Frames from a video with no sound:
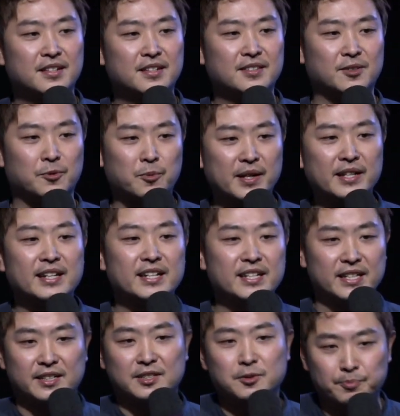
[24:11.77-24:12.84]
the way that he
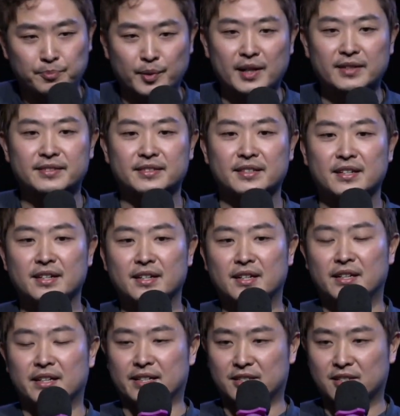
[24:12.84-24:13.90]
expressed
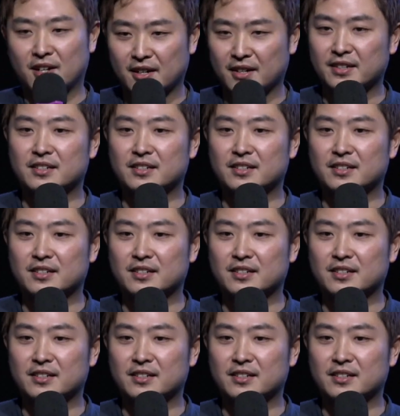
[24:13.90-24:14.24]
his heart,